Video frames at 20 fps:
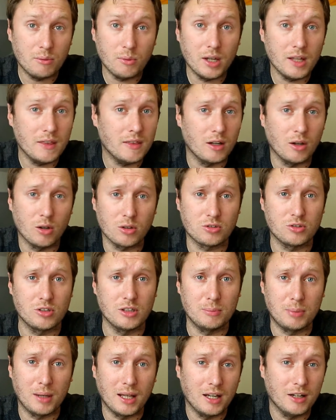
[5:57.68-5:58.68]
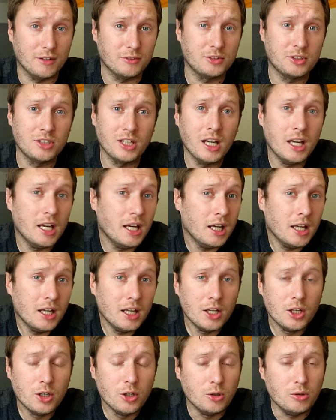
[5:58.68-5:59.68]
And then in the lottery, the playoffs,
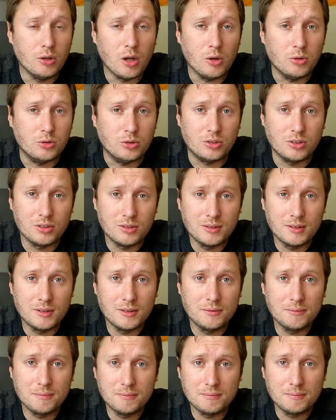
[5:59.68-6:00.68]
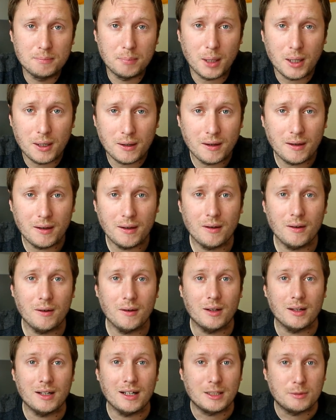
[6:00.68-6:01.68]
who knows? But
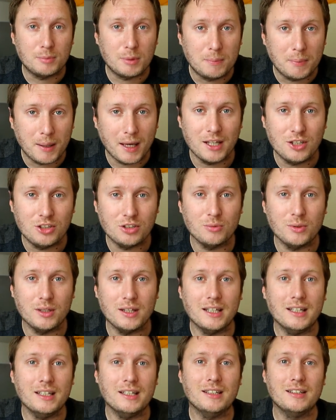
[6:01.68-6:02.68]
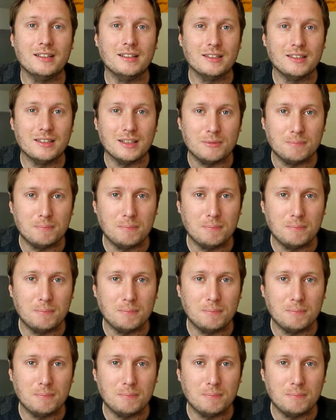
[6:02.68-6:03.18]
let's be patient with it.